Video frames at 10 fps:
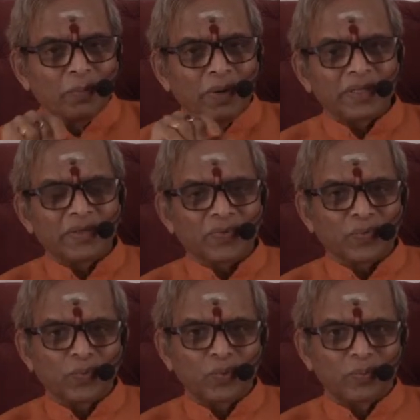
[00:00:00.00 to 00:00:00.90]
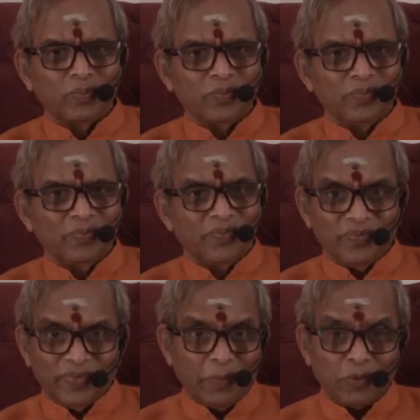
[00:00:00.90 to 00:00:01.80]
mother's womb,
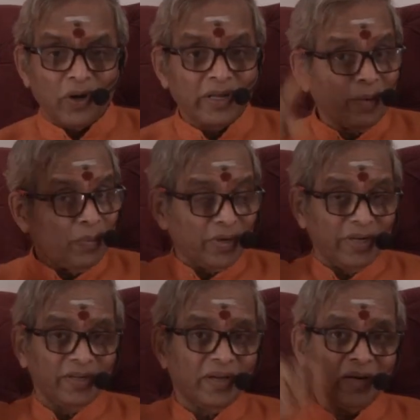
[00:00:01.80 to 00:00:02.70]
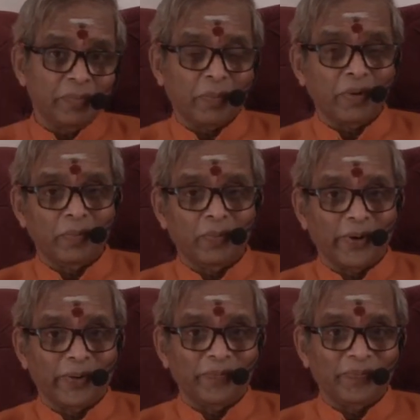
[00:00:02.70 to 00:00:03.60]
I'm talking about Nijarana Prabhapura.